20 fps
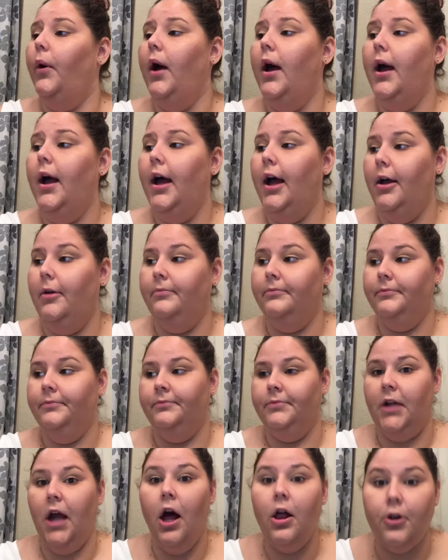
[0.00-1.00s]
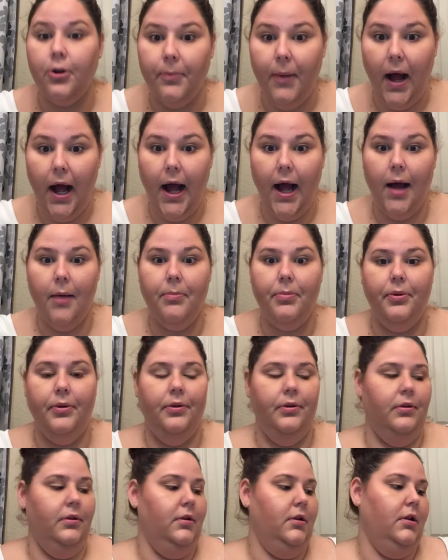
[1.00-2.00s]
ColourPop,
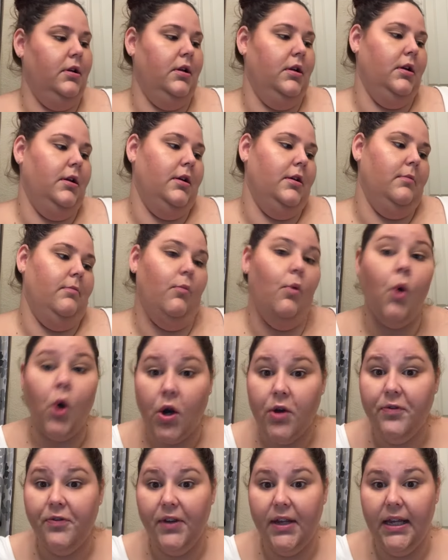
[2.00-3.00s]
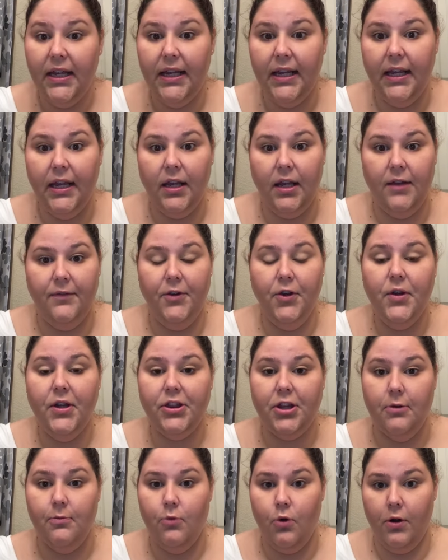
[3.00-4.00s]
Morphe. If you
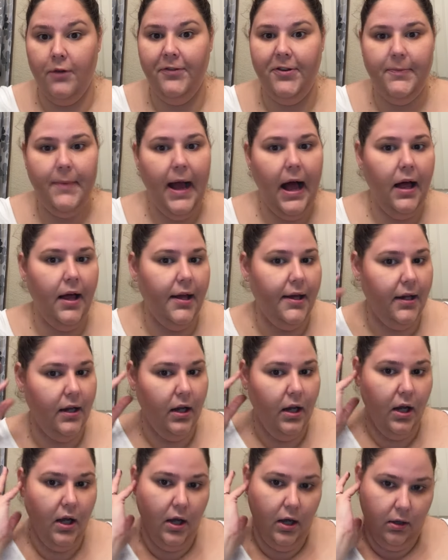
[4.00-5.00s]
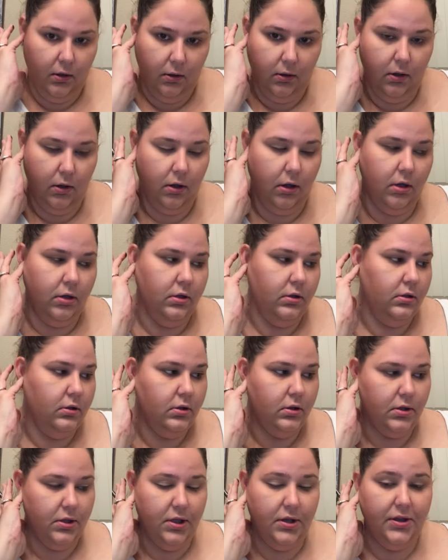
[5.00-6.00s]
get the Morphe palette, oh,
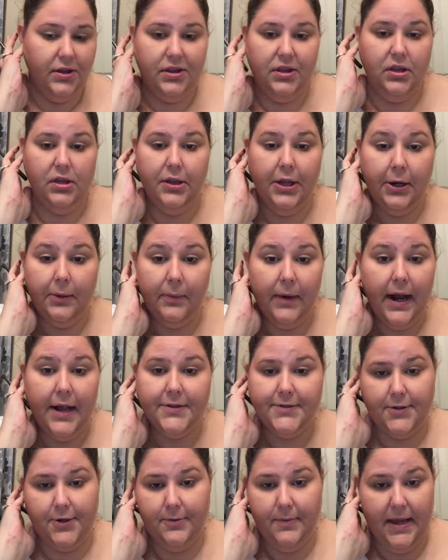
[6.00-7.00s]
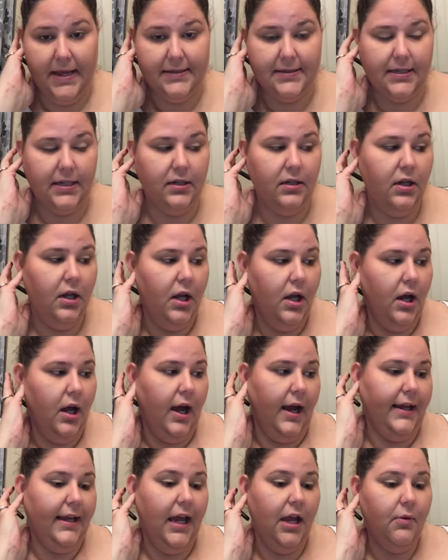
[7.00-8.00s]
their browns are amazing.
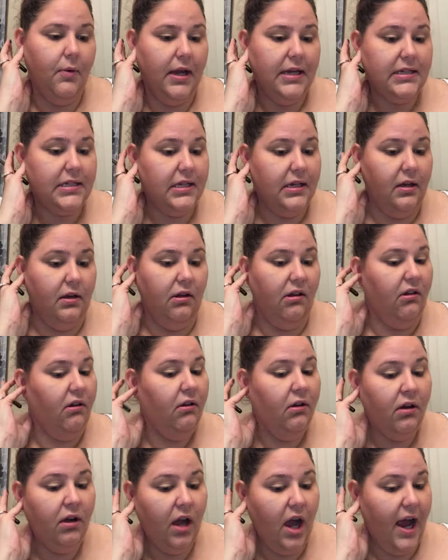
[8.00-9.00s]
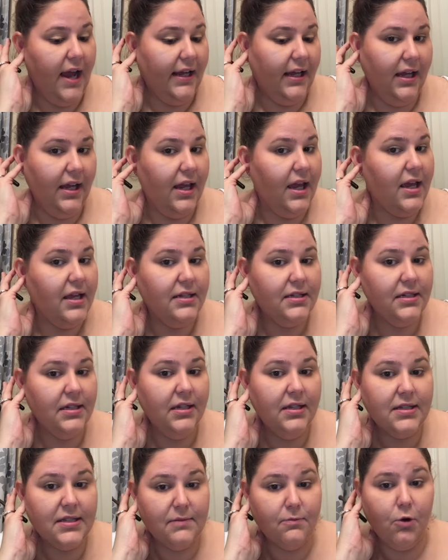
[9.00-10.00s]
I can't wait till I can get
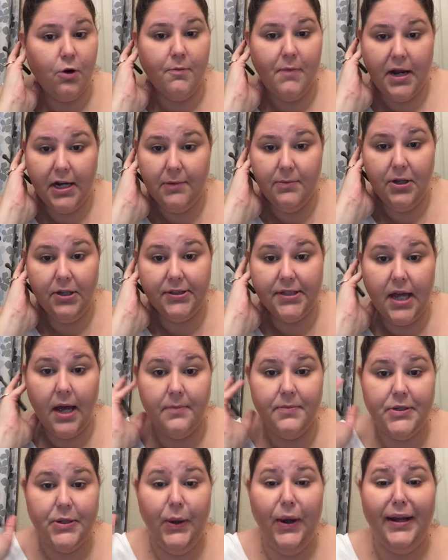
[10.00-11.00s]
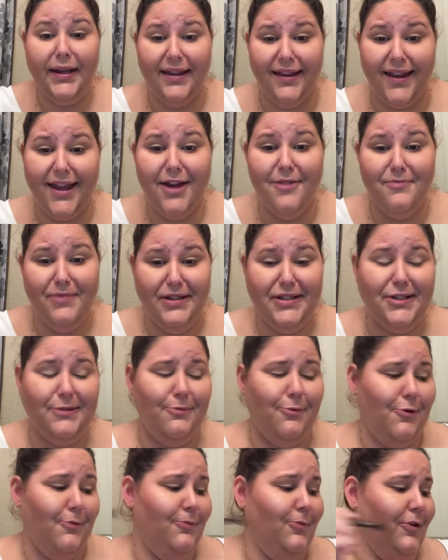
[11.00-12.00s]
some more money built up so I can get me
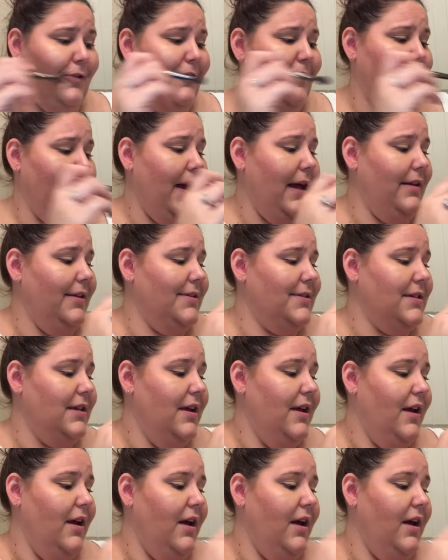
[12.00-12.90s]
some more Morphe palettes.